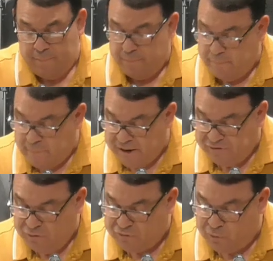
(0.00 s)

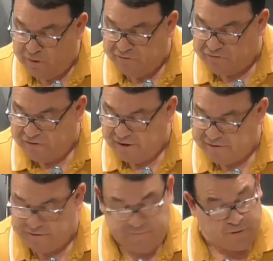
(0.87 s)
Matthew twenty-six,
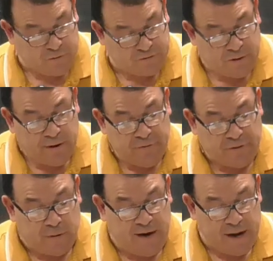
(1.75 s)
verse
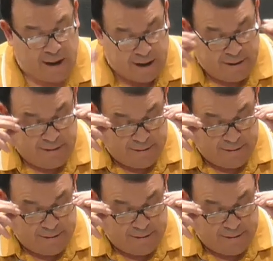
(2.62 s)
thirty-nine.